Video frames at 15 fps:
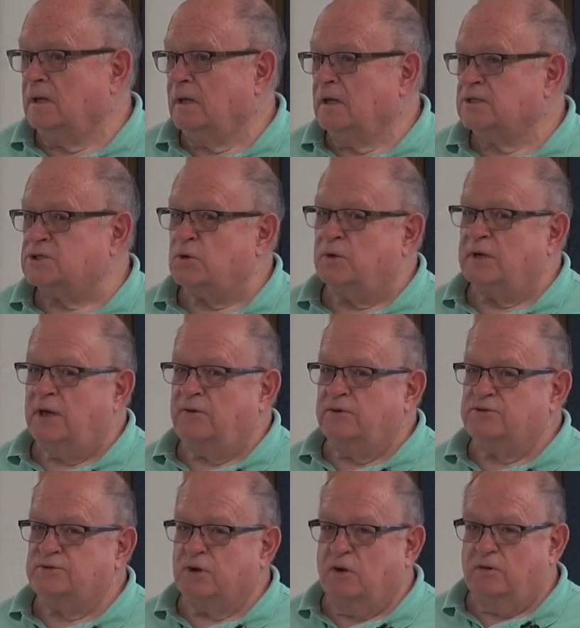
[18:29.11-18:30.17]
So another
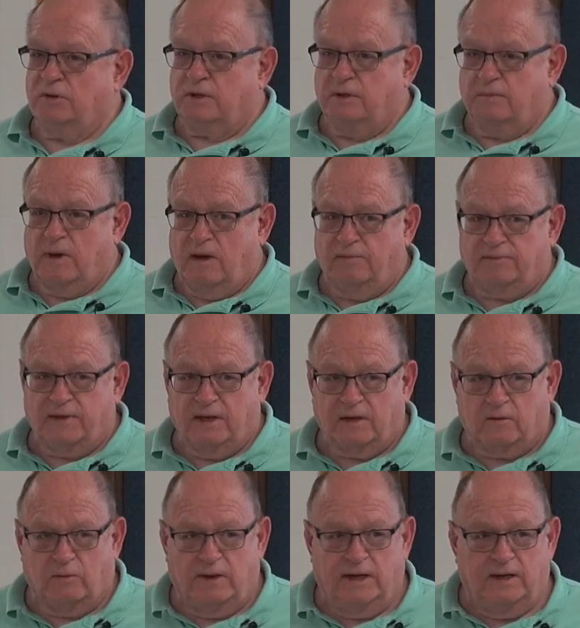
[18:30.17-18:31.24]
drone can mount that
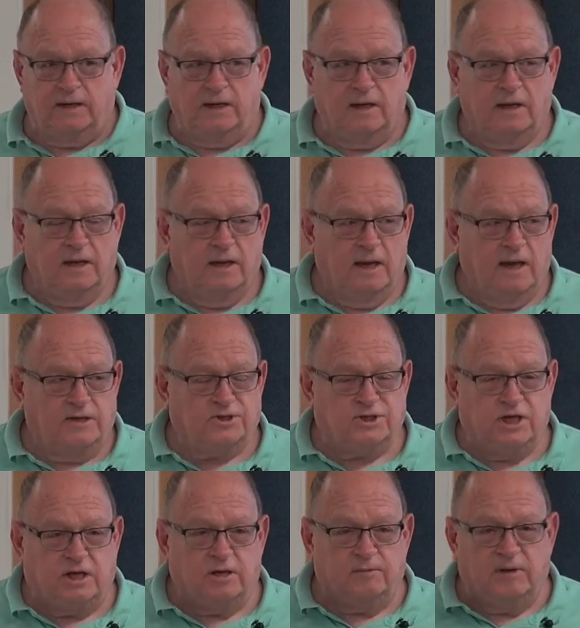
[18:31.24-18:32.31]
queen and she
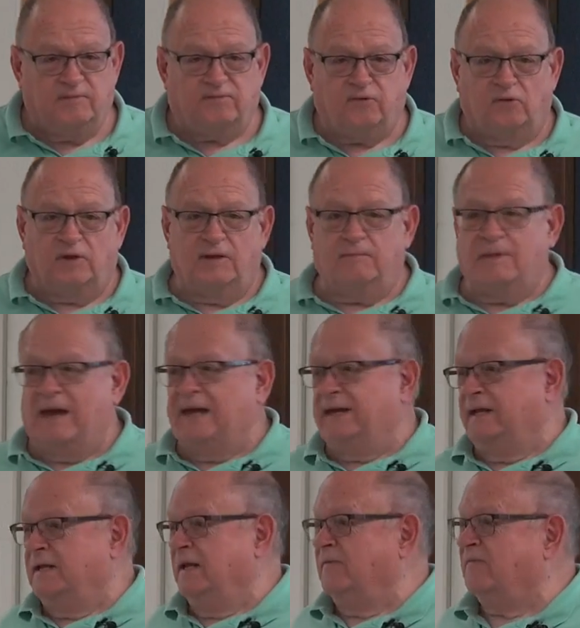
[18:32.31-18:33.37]
can be fully
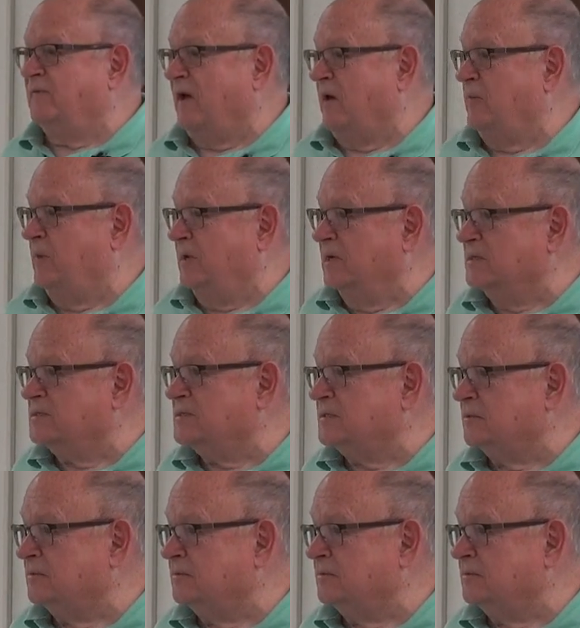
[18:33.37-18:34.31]
mated in 5 minutes.